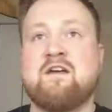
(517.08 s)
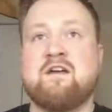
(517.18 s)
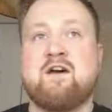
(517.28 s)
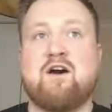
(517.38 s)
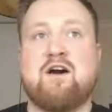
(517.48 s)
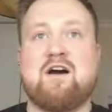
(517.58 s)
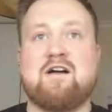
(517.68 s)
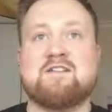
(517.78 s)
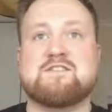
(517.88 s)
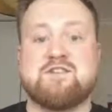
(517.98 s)

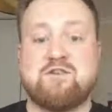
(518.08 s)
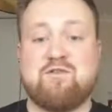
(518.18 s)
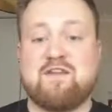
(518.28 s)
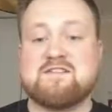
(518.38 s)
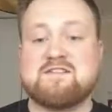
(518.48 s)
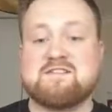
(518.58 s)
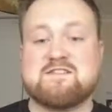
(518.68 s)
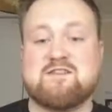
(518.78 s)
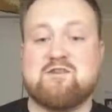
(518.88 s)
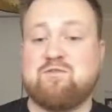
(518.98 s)
to do this.
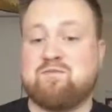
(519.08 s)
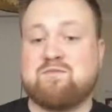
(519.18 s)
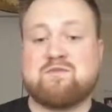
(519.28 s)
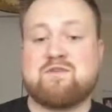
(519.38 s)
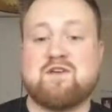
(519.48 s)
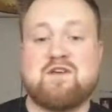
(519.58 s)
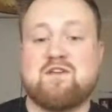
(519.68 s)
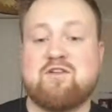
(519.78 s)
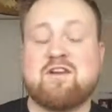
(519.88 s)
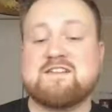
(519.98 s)
You're
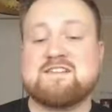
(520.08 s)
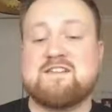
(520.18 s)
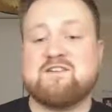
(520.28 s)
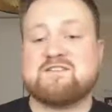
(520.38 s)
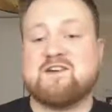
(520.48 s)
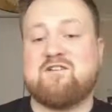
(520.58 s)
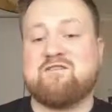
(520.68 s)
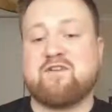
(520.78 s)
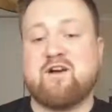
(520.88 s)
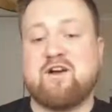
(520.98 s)
gonna see yourself,
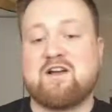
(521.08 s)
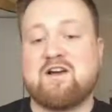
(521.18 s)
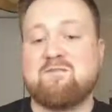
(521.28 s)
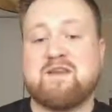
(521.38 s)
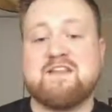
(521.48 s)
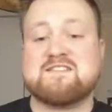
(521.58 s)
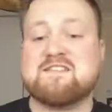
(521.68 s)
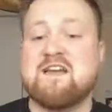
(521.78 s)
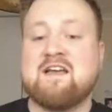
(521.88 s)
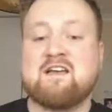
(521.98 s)
companies
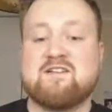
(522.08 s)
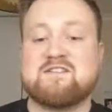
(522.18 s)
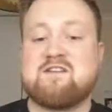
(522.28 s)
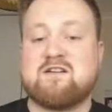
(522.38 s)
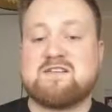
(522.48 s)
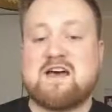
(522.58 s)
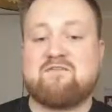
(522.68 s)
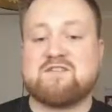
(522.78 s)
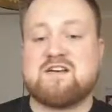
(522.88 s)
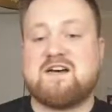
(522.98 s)
gonna start to
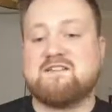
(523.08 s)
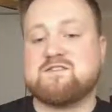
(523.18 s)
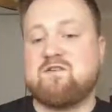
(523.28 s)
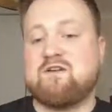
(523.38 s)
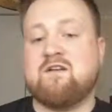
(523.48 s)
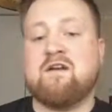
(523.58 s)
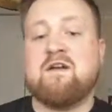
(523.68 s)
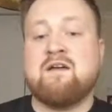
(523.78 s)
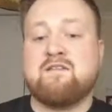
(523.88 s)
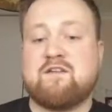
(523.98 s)
advertise on
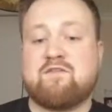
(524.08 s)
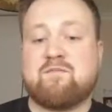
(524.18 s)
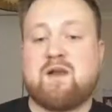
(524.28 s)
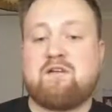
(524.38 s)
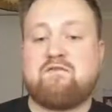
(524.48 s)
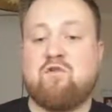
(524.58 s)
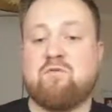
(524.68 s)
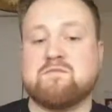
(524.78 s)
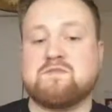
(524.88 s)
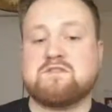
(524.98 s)
different
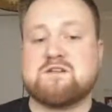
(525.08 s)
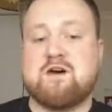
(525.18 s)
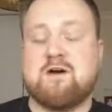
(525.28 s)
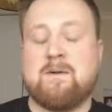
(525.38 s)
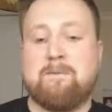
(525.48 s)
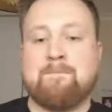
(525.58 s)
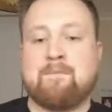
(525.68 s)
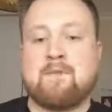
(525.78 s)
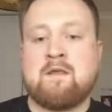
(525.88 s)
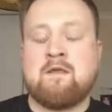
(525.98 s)
platforms, and
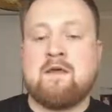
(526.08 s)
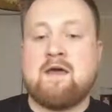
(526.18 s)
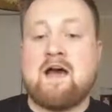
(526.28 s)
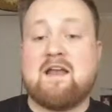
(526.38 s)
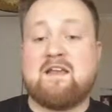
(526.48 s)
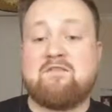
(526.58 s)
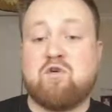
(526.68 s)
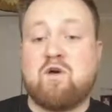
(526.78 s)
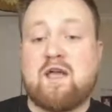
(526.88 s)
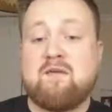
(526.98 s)
if
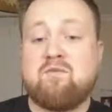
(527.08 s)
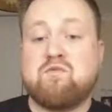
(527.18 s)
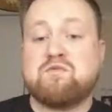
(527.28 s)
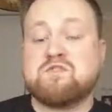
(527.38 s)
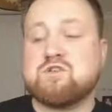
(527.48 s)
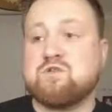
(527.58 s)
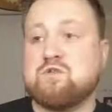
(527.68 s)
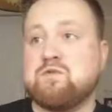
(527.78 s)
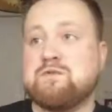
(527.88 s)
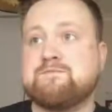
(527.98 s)
you're able
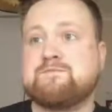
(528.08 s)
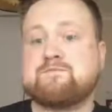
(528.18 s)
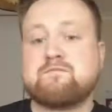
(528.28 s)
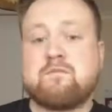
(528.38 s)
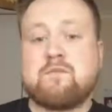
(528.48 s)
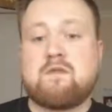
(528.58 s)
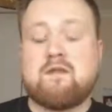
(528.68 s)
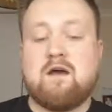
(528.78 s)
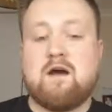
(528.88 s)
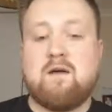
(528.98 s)
to
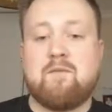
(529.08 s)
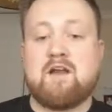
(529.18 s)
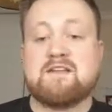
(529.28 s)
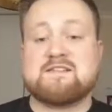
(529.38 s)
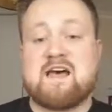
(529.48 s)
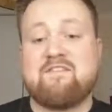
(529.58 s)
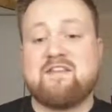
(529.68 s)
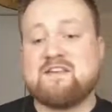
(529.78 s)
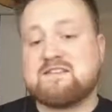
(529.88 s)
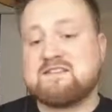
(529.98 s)
understand
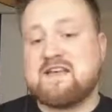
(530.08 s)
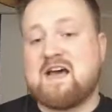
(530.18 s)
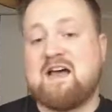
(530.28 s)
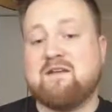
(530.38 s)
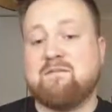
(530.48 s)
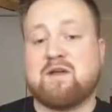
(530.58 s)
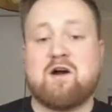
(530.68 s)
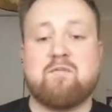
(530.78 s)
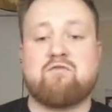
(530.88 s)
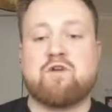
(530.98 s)
this and
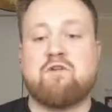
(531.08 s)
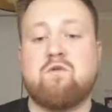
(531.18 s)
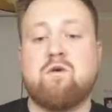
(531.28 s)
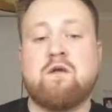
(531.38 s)
become a real,